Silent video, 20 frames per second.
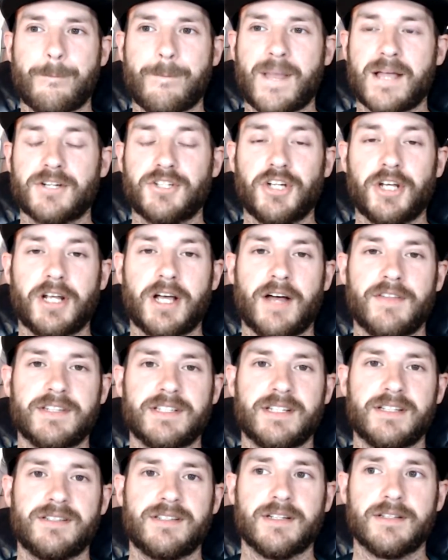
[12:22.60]
should have gone the
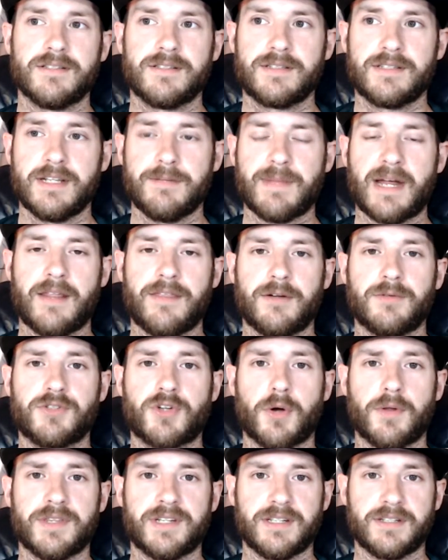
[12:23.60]
distance. Didn't matter that it was
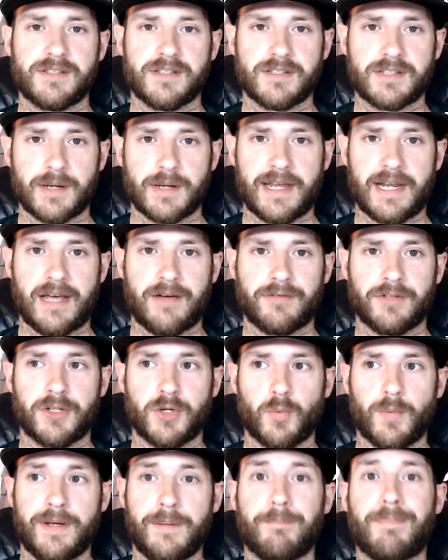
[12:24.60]
going the distance. I had Avila
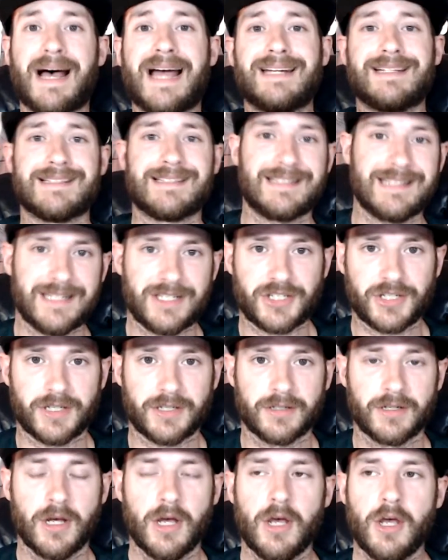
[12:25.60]
to win by
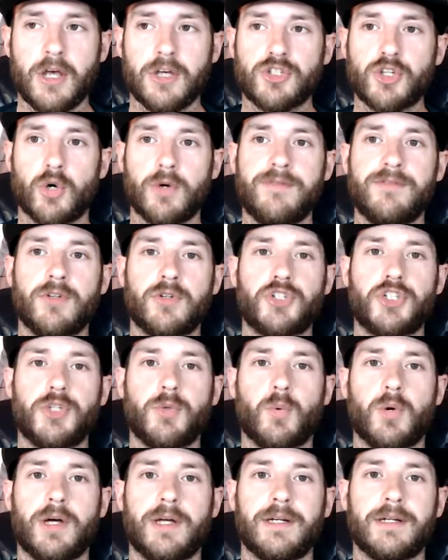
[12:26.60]
decision. So even though she
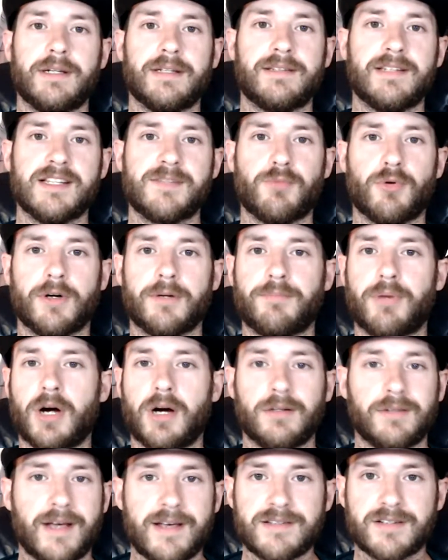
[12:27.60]
won at this point,
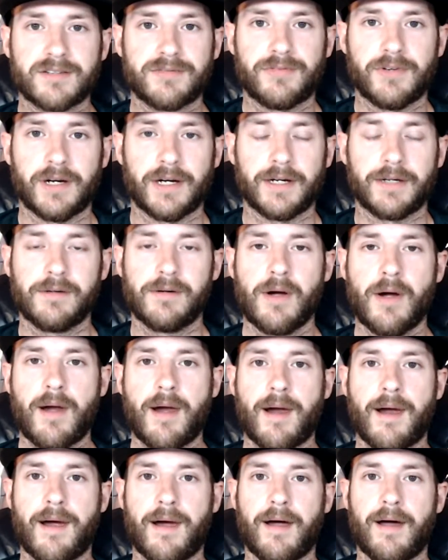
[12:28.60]
parlays are fine.
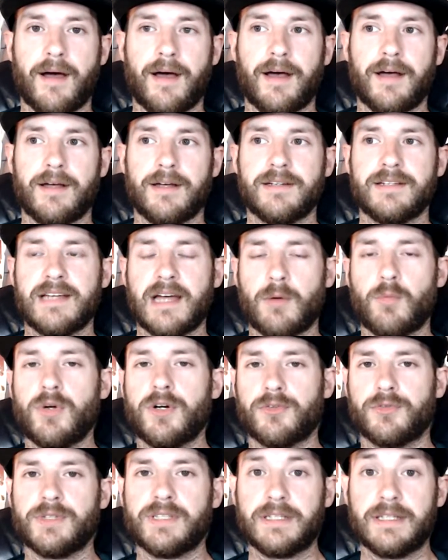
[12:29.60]
I
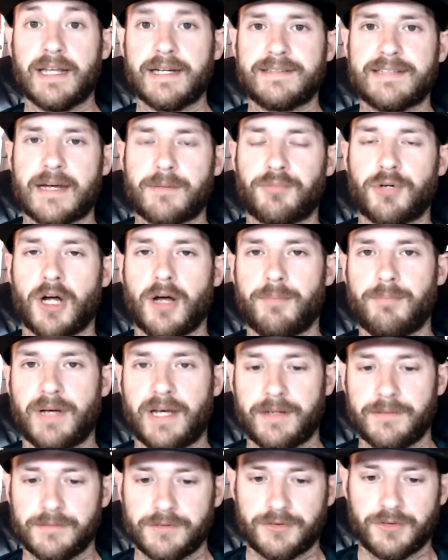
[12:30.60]
would have really liked that prop
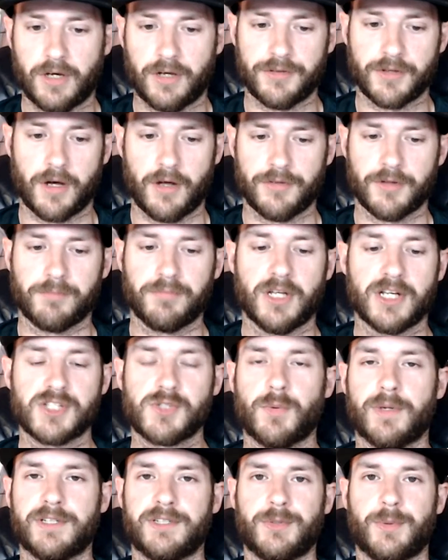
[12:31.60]
bet on the
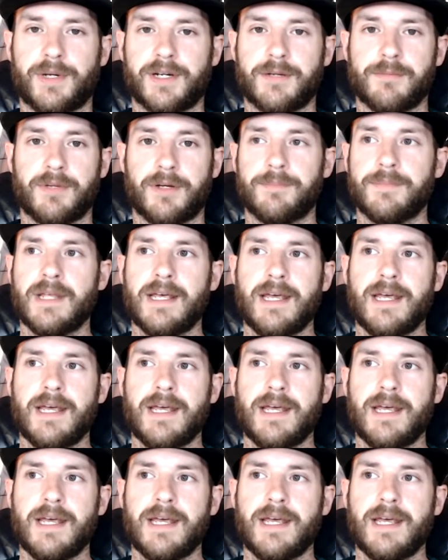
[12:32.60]
plus 120. But